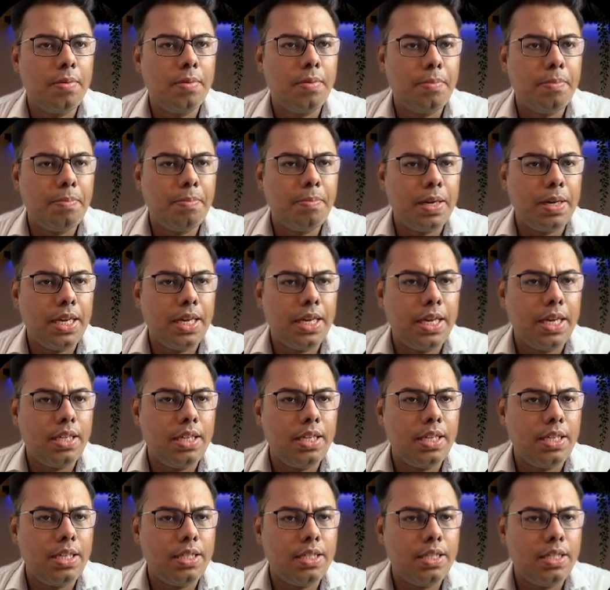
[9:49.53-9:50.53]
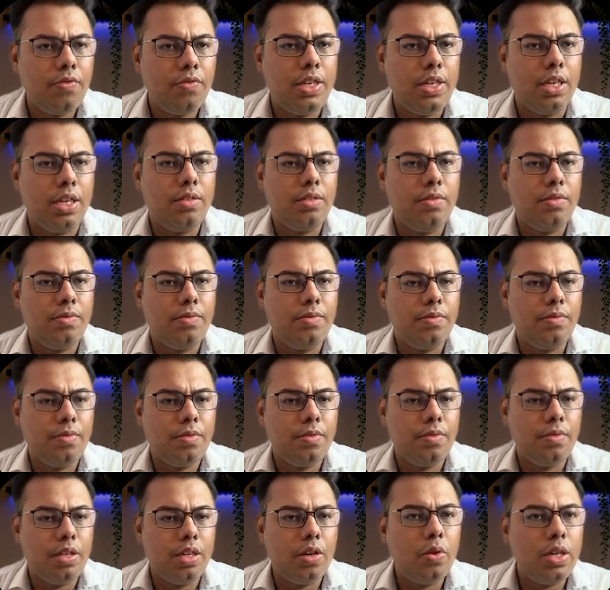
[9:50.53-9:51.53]
Python itself. Yeah,
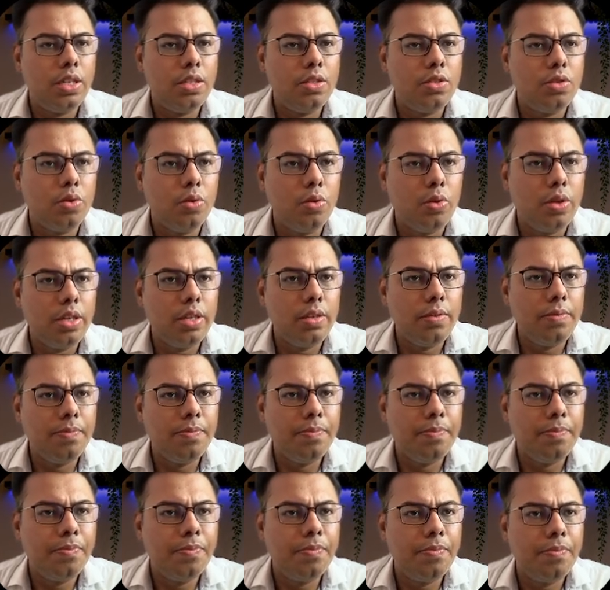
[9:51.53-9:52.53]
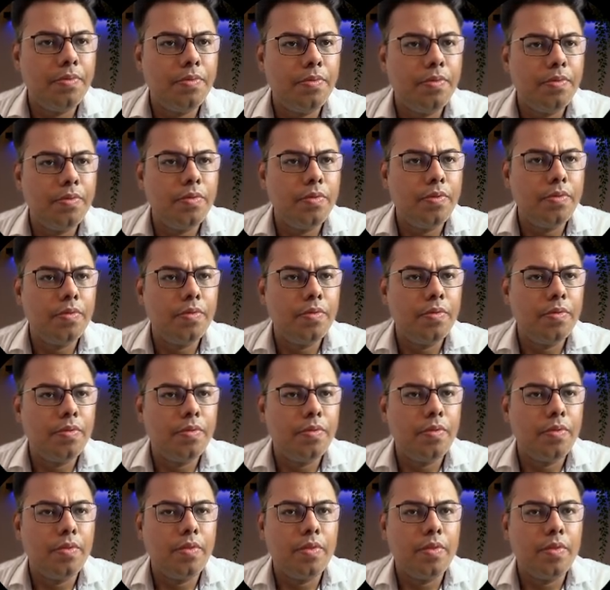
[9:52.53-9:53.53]
now it is loading.
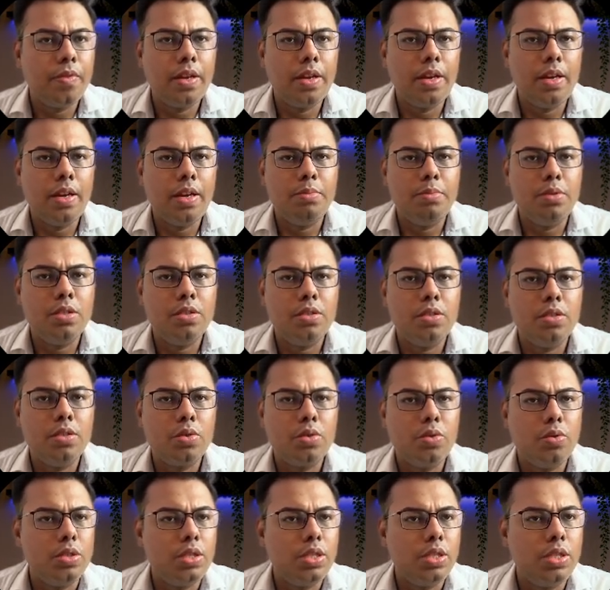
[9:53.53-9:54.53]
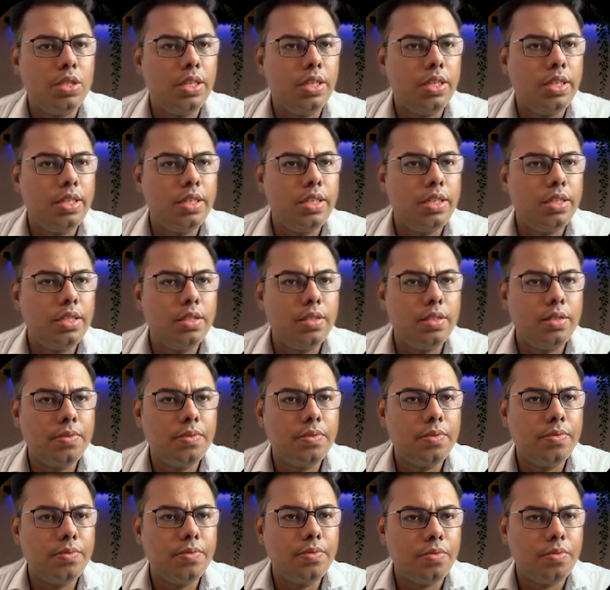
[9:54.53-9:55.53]
I'm just closing it.
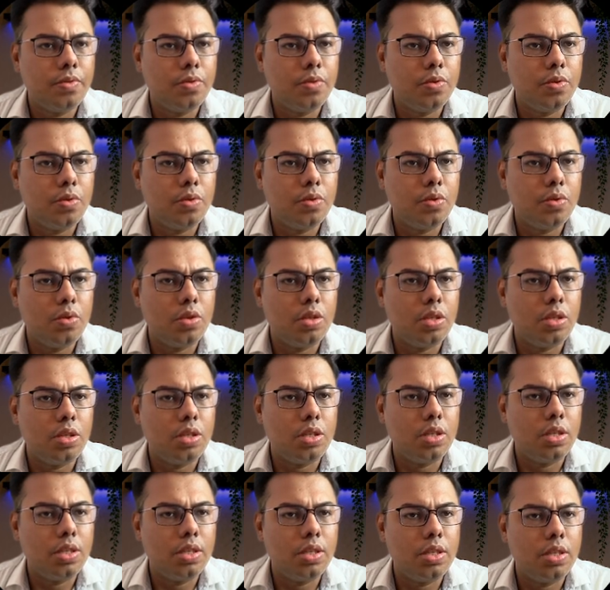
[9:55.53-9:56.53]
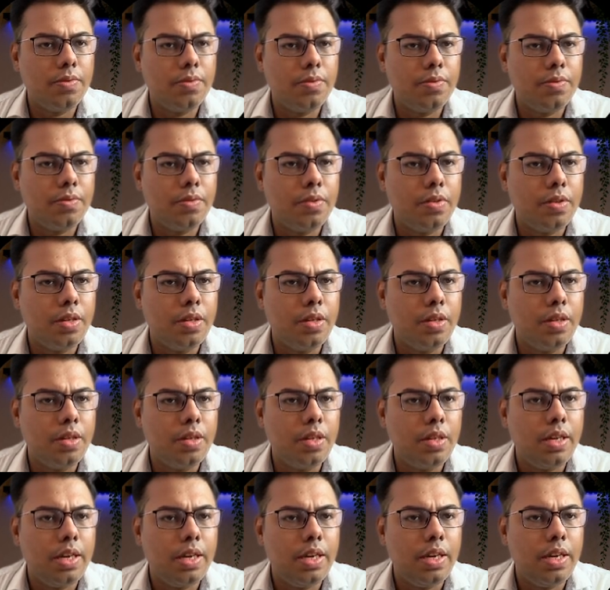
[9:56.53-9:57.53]
Okay,
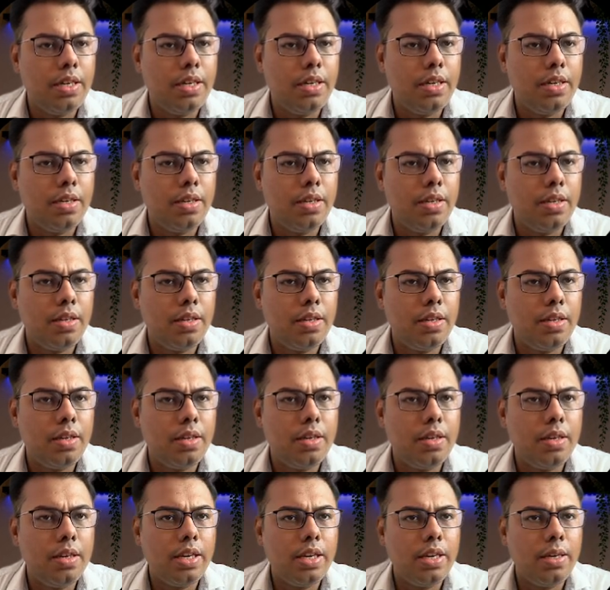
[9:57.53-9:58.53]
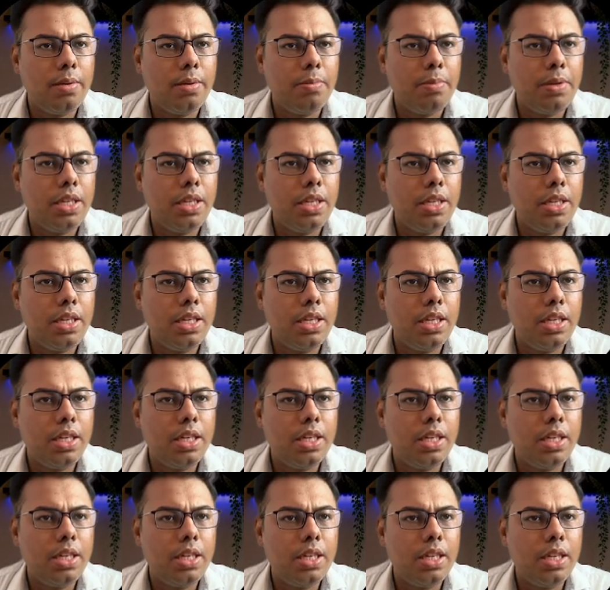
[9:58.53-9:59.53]
and let me
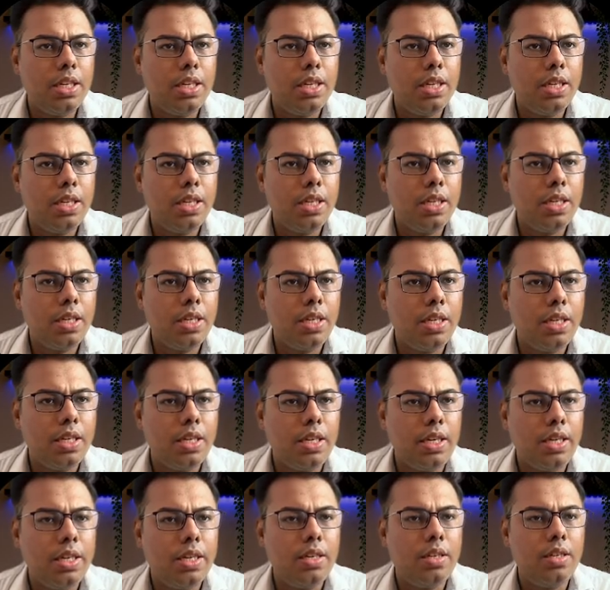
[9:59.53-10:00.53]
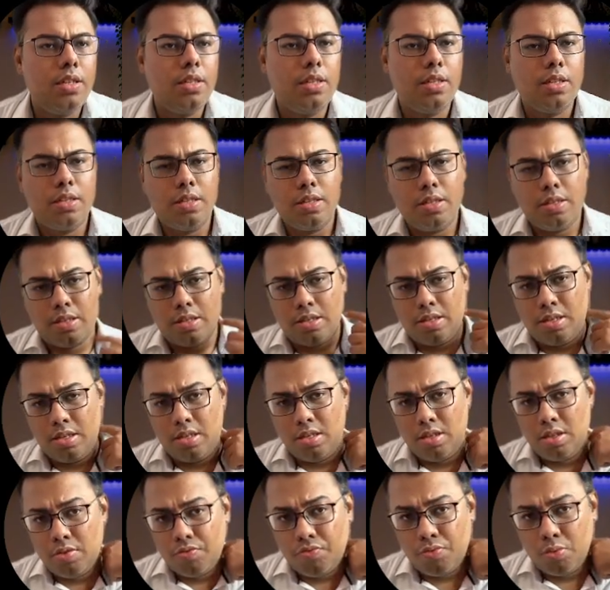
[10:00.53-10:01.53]
create
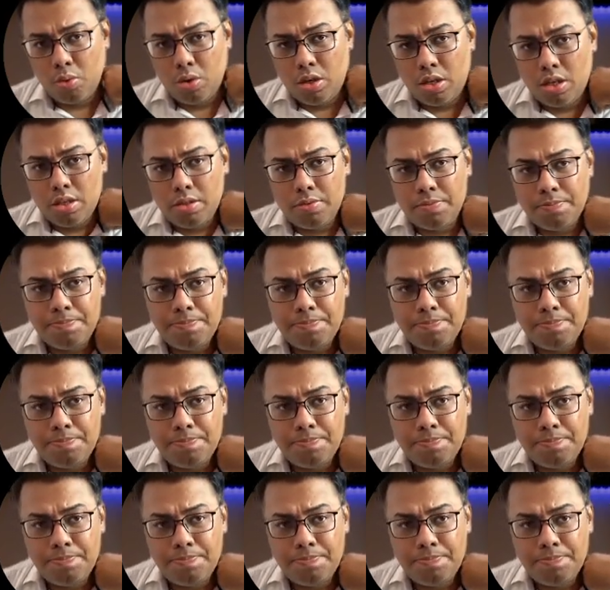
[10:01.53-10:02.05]
another folder,